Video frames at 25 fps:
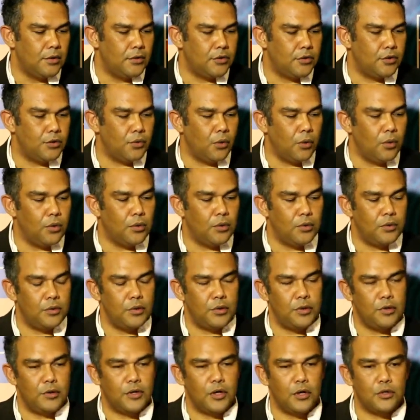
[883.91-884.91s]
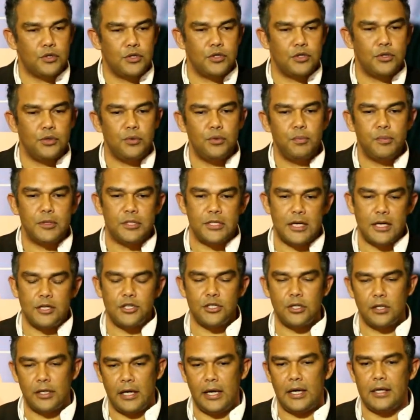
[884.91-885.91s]
so there are two
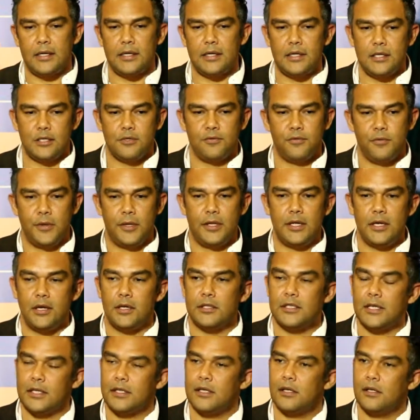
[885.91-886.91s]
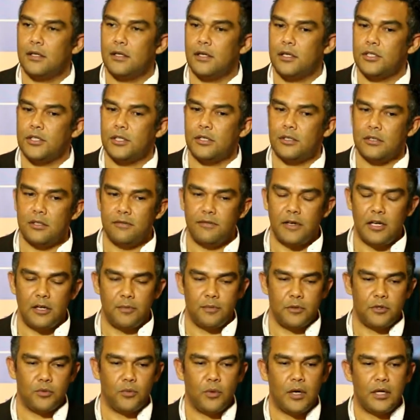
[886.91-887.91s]
potential areas where there are technological development.